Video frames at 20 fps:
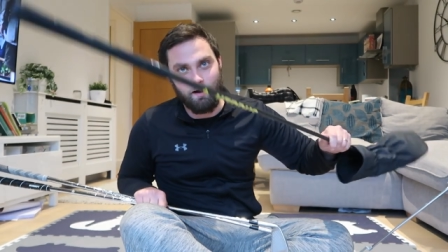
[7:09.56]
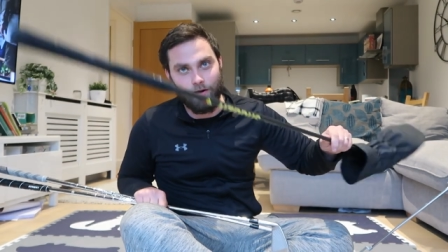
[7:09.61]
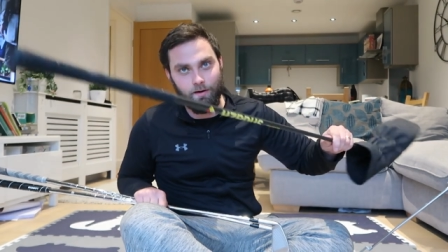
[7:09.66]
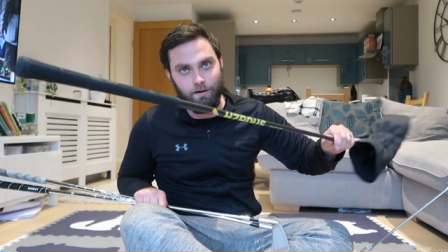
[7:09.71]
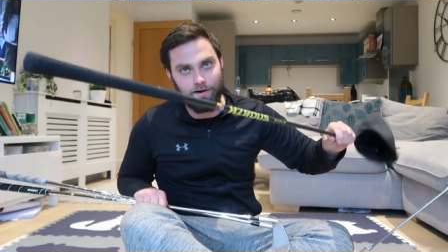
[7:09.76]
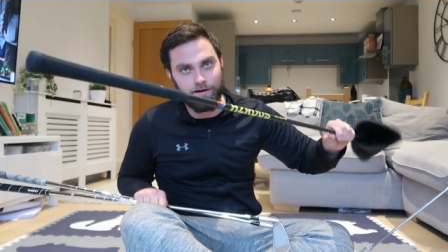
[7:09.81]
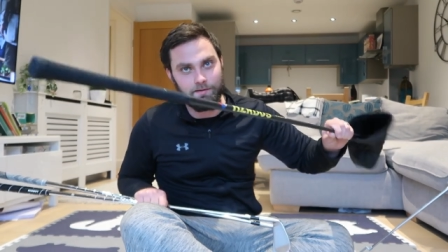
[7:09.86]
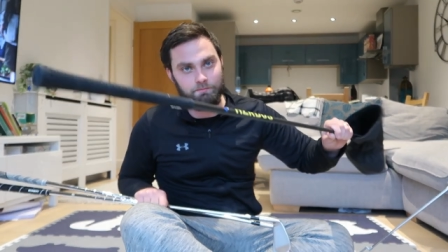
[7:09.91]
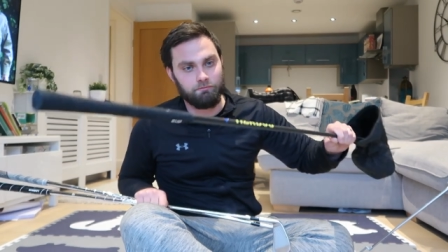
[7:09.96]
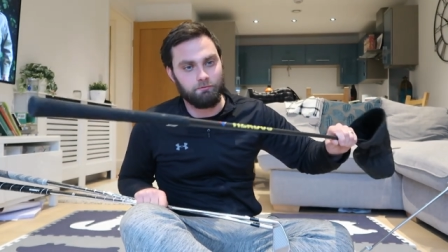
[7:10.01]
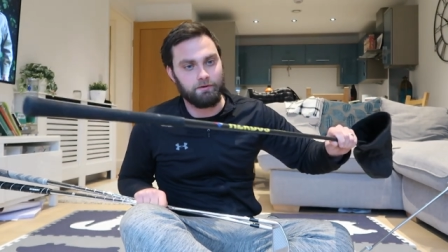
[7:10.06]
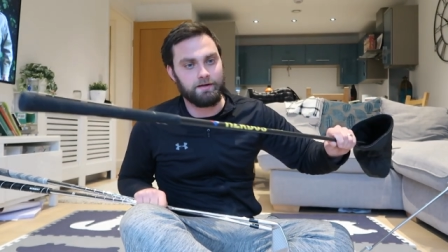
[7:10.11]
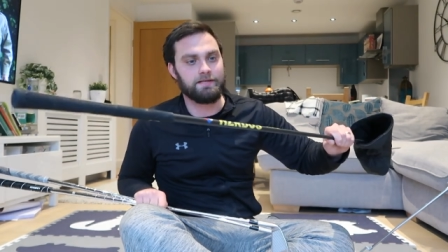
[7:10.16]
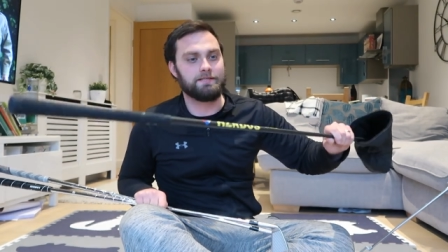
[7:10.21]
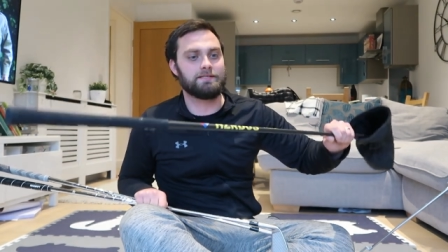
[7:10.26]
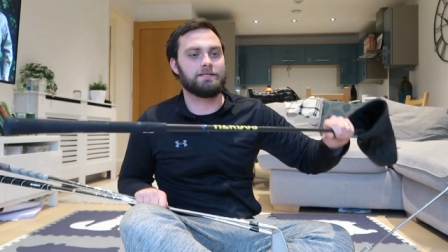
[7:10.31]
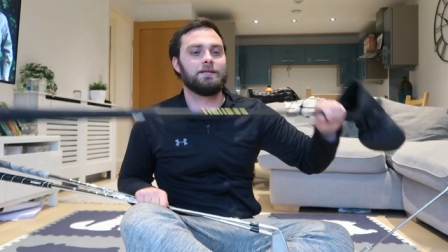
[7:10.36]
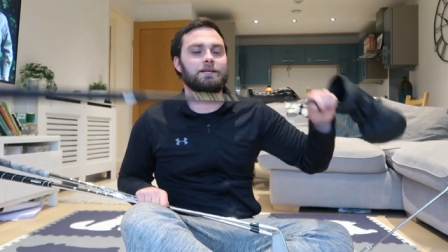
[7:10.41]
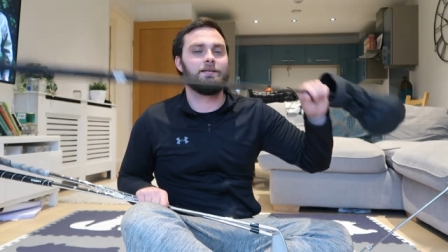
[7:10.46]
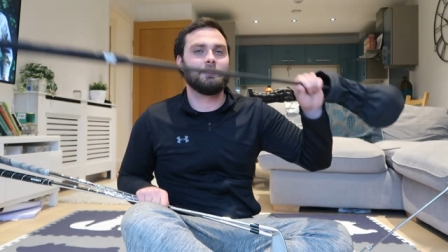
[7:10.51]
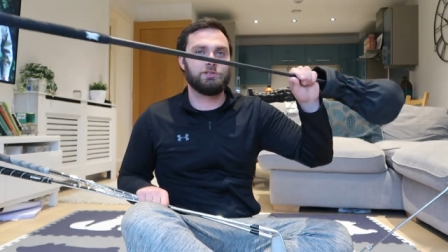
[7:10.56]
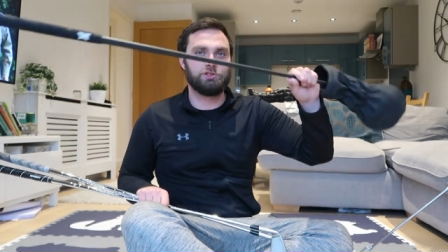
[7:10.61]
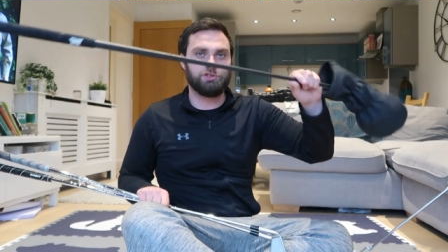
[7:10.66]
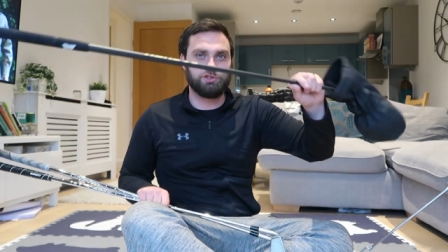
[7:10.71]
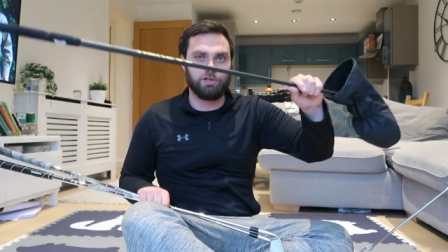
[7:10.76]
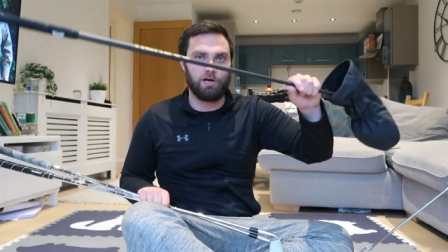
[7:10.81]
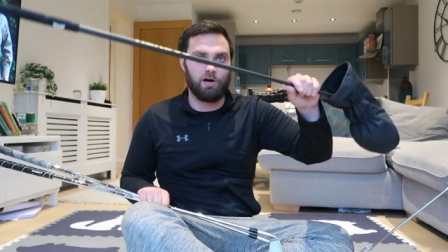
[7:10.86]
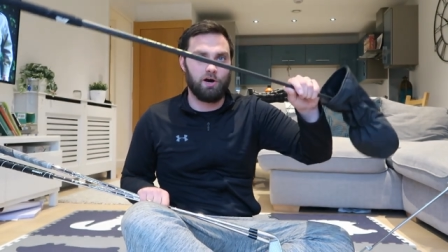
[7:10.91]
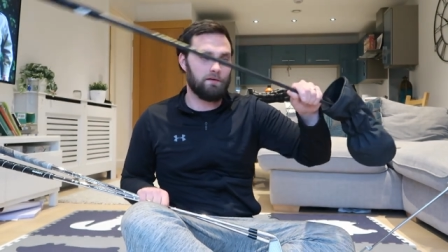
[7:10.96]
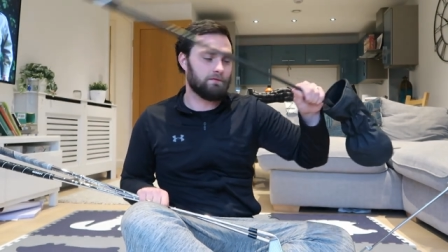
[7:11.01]
hybrid
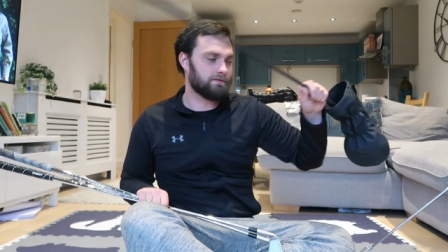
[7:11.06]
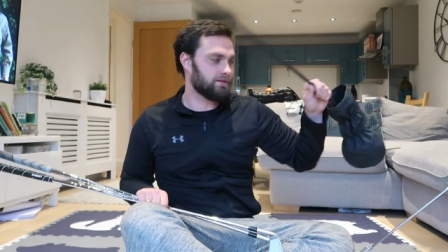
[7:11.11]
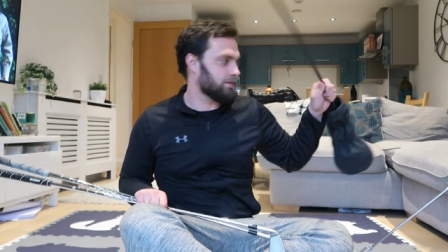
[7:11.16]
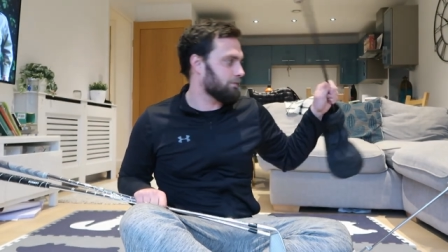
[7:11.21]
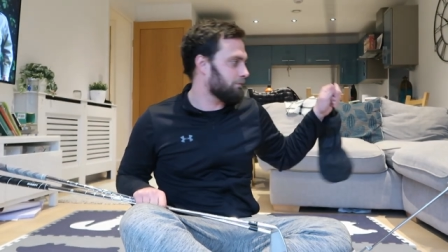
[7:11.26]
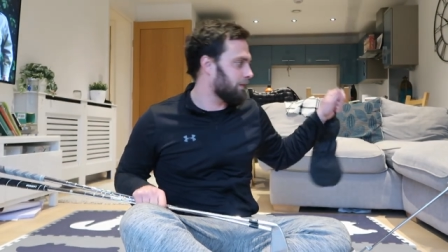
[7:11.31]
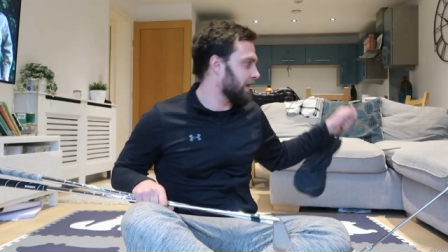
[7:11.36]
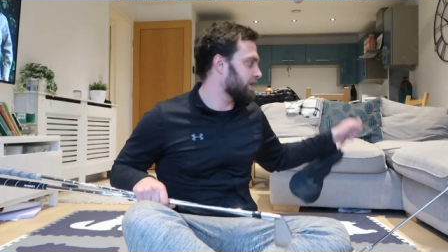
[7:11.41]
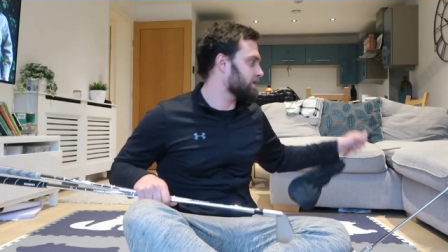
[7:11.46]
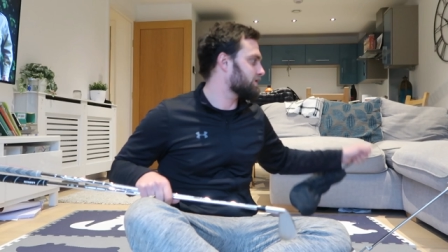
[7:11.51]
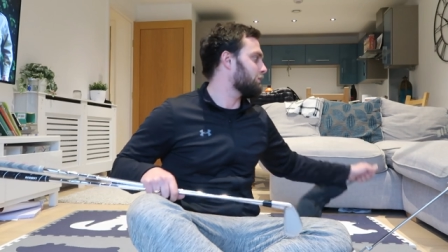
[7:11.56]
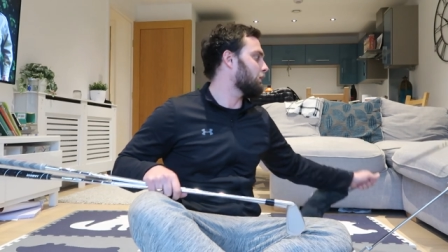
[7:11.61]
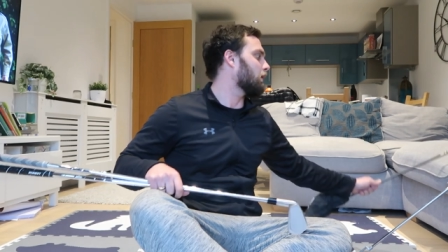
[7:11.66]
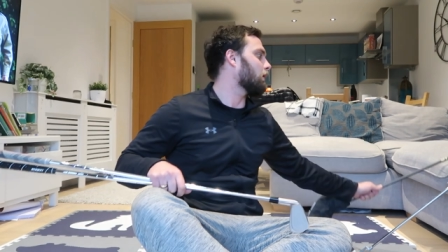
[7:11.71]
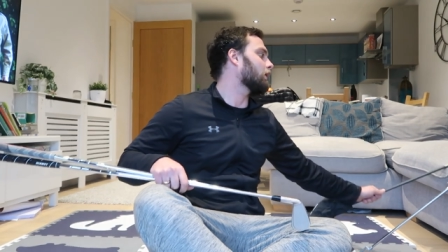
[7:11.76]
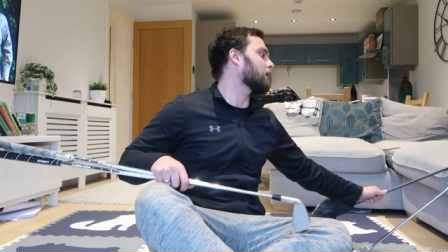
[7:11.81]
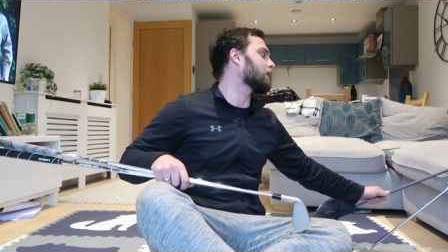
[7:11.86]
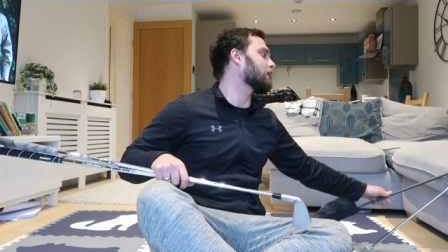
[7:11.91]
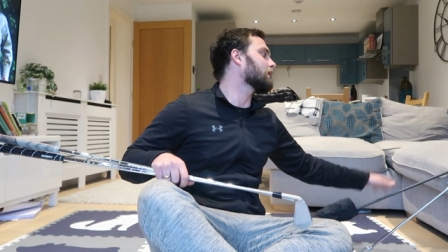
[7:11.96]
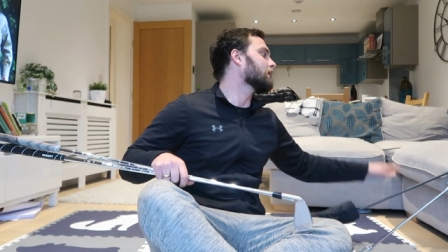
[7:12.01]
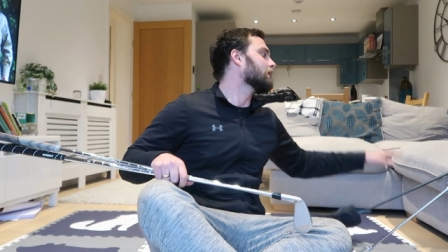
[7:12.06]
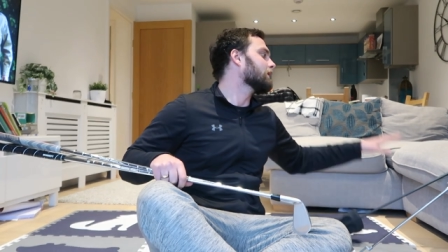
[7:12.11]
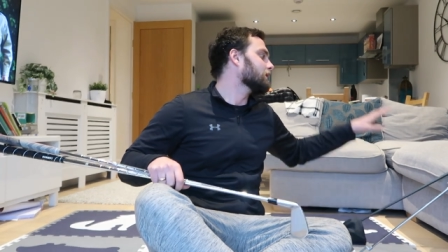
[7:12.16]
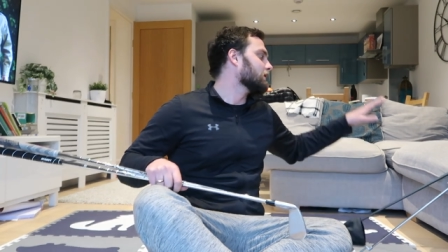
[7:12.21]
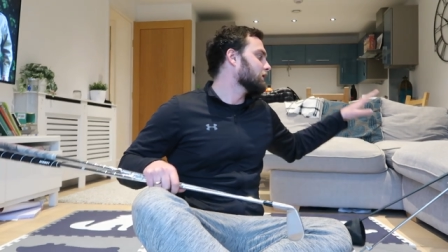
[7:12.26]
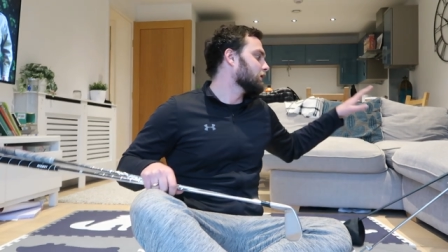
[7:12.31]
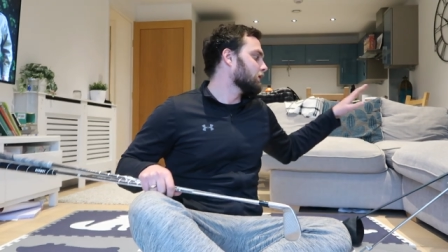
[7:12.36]
shaft to match my